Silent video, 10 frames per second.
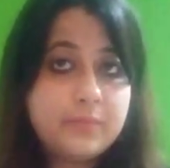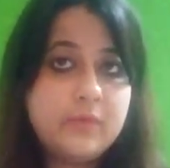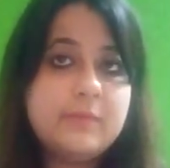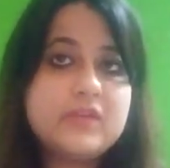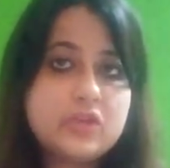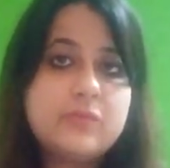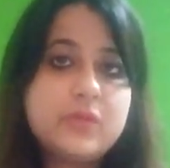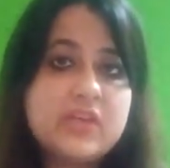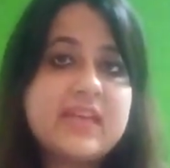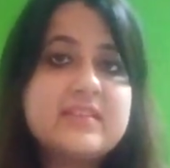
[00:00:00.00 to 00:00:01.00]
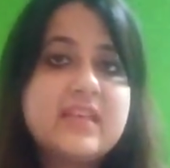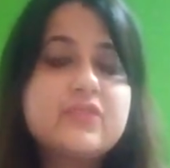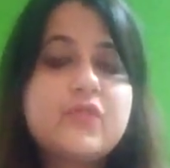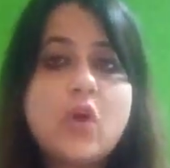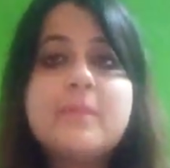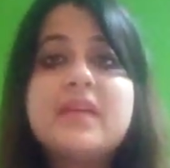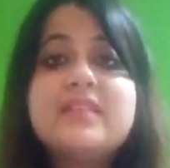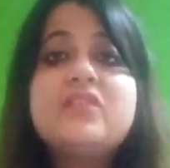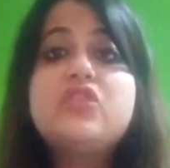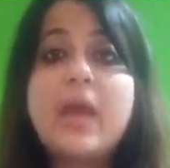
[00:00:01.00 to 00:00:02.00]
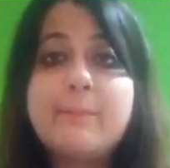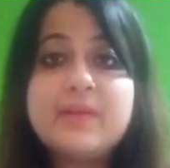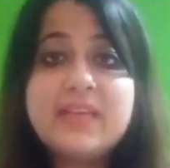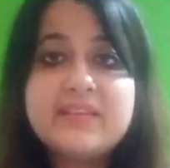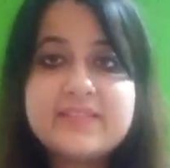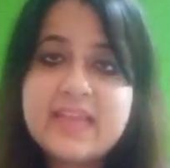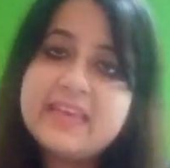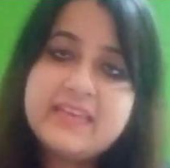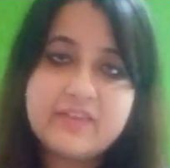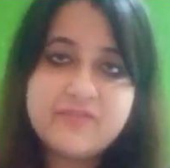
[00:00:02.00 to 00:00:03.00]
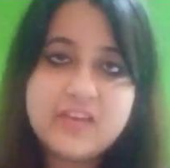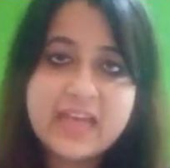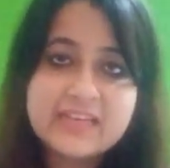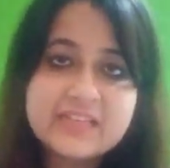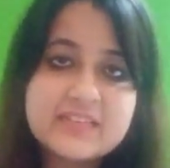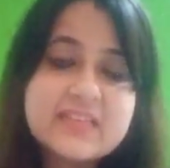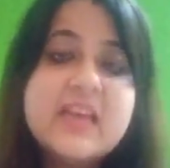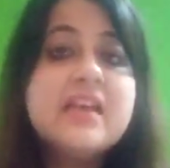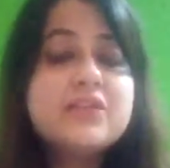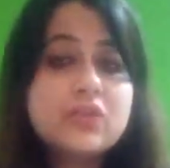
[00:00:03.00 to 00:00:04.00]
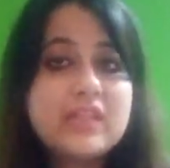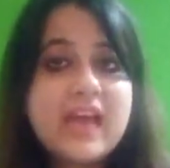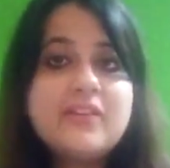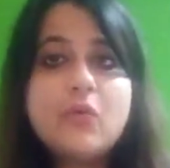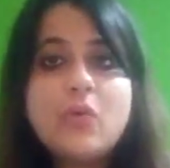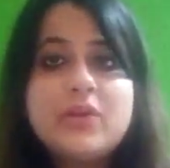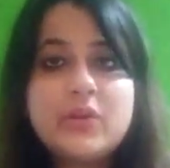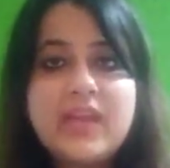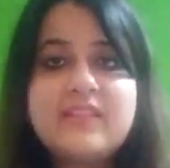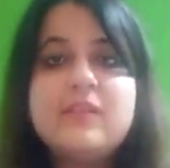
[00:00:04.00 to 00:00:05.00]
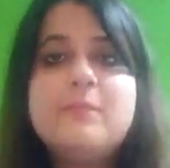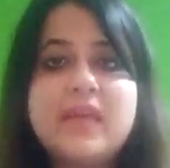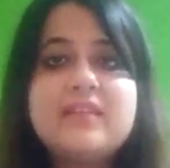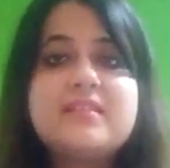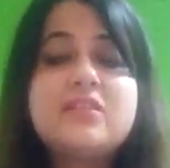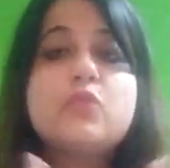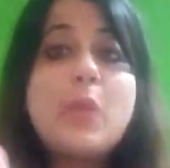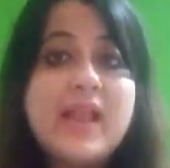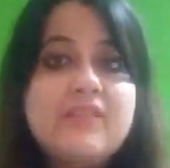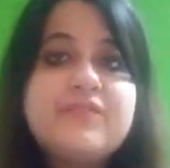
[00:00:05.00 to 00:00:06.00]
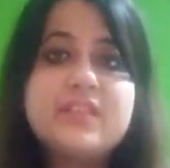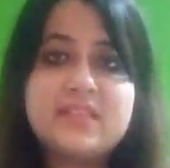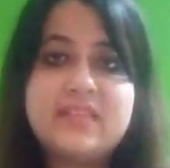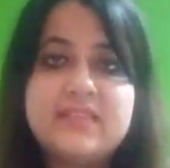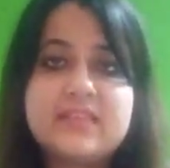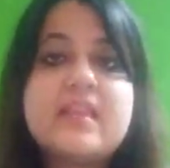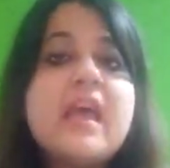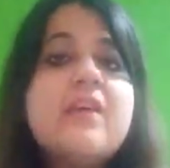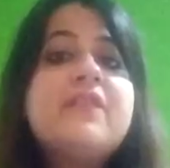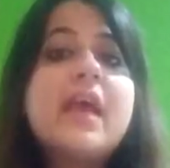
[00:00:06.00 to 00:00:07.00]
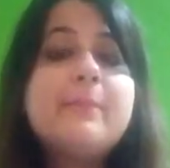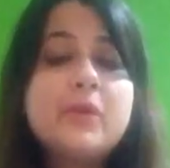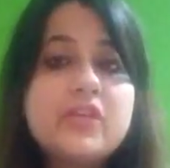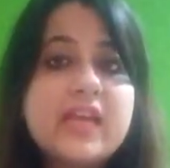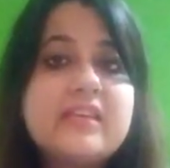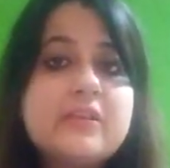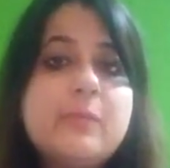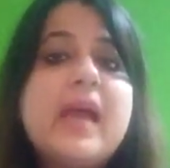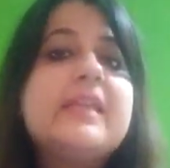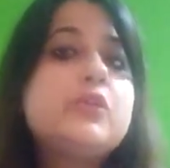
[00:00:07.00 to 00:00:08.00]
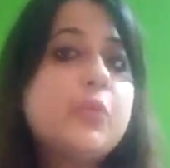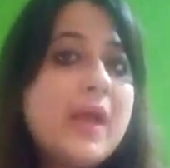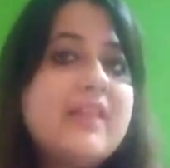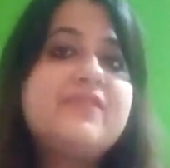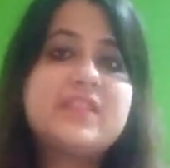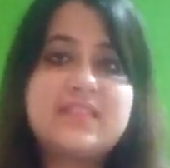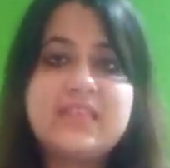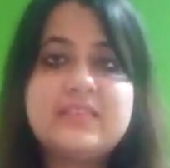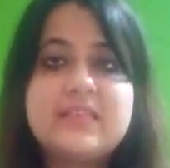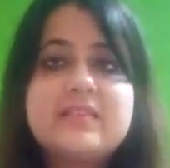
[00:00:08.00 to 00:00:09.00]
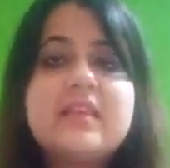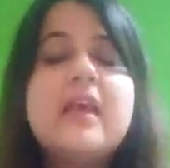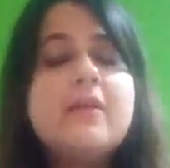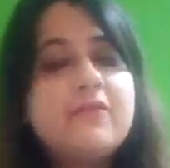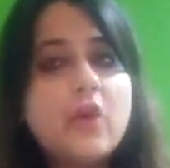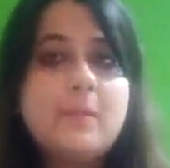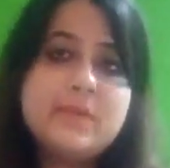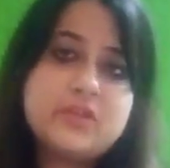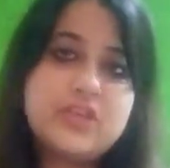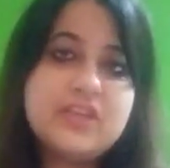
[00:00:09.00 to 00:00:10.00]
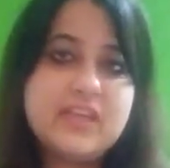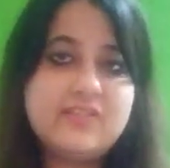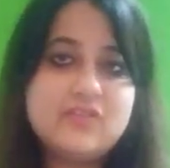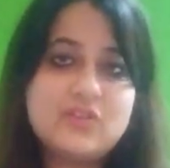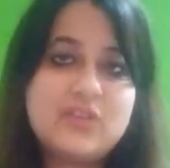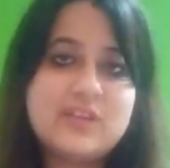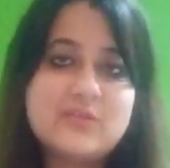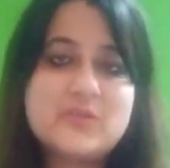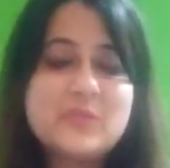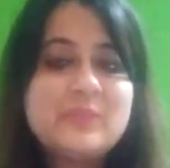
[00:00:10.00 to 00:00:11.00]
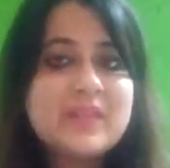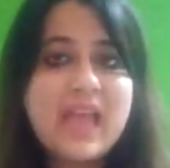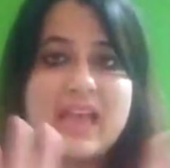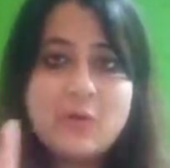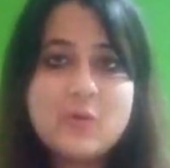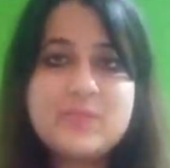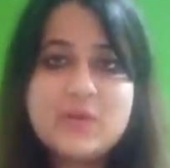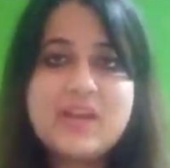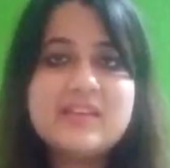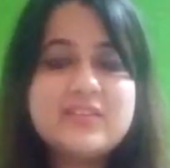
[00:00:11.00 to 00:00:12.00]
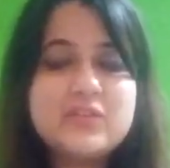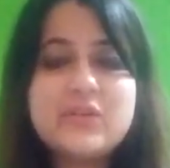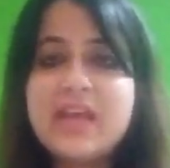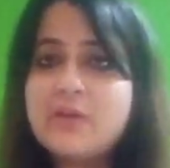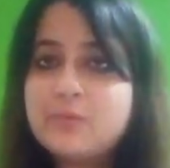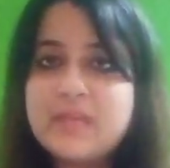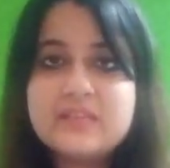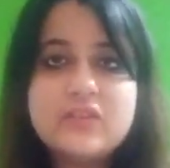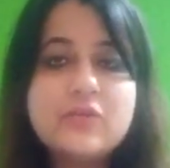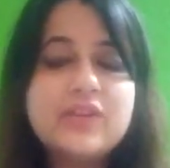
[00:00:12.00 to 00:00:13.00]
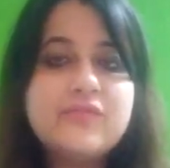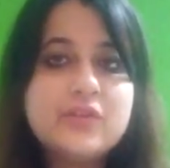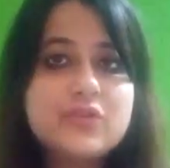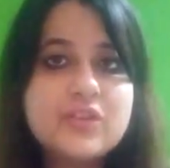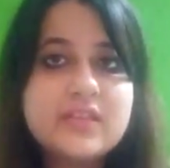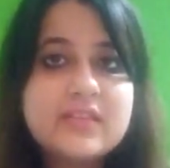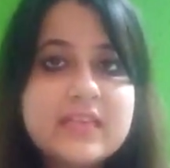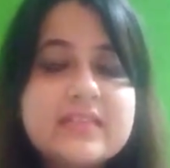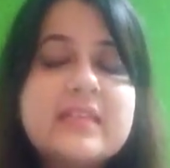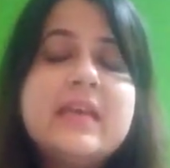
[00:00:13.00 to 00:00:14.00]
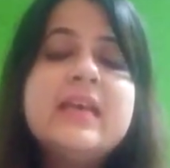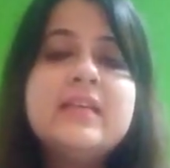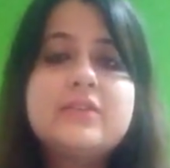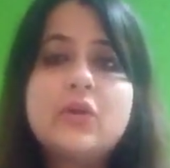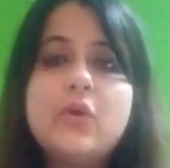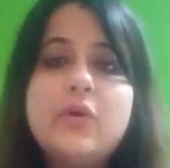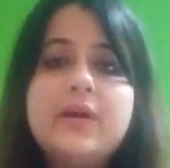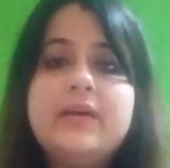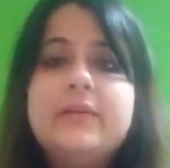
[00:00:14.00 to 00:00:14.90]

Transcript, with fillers: Mission protects us from is Japanese encephalitis. So that altogether makes 12 diseases. We are protected by 12 diseases from Mission Indradhanush. I hope you understood. I hope there's no confusion in this. So